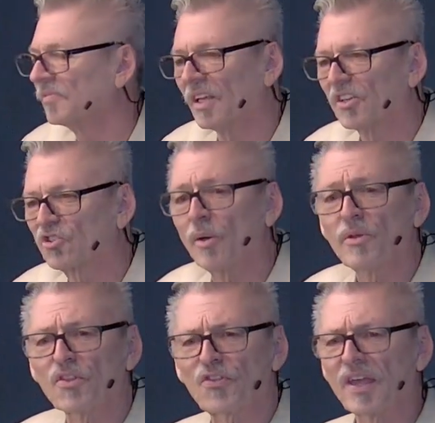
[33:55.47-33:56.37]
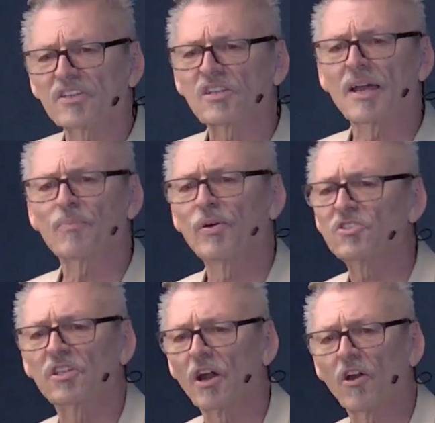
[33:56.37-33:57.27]
Some of the things God
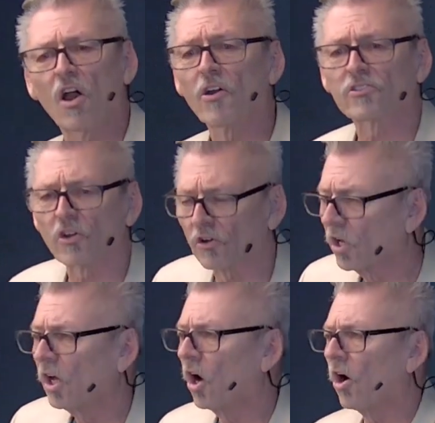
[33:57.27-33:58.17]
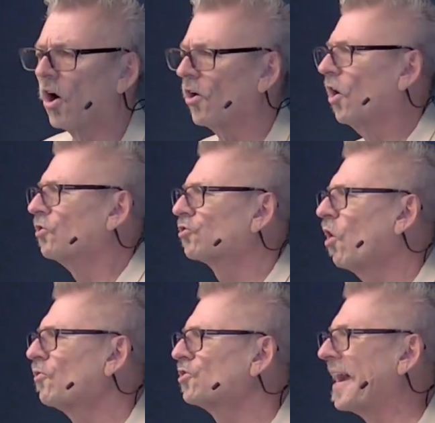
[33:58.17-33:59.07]
puts in our hearts are
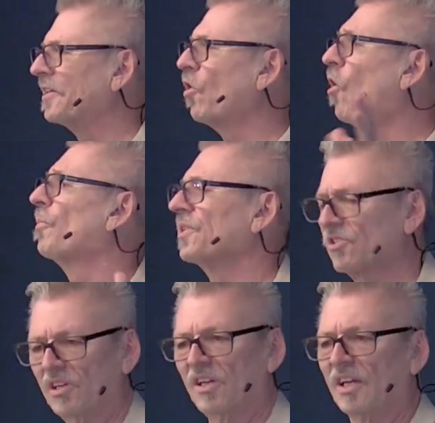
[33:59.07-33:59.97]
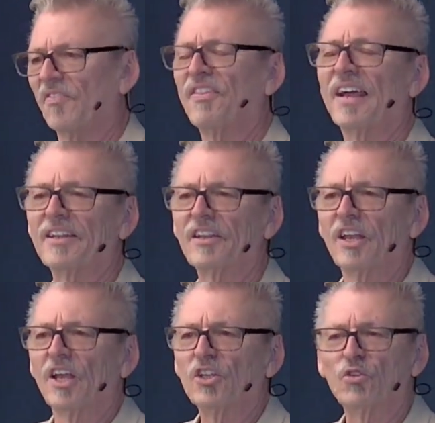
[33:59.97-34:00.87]
so ginormous that
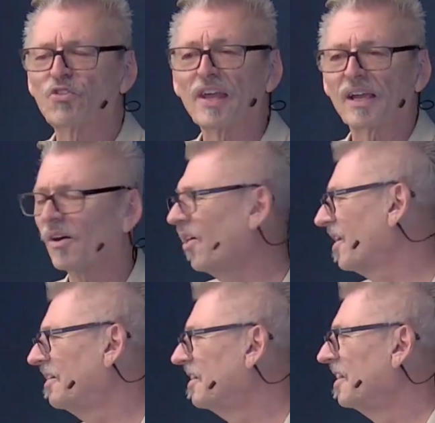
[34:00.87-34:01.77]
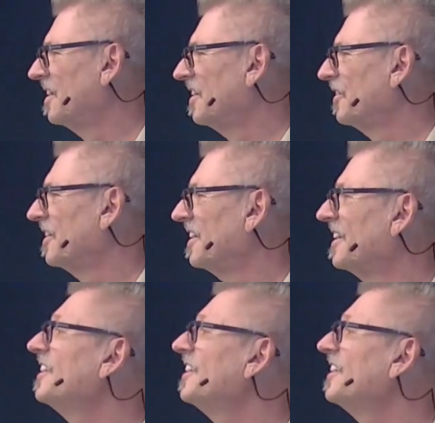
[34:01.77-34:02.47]
you think, oh, you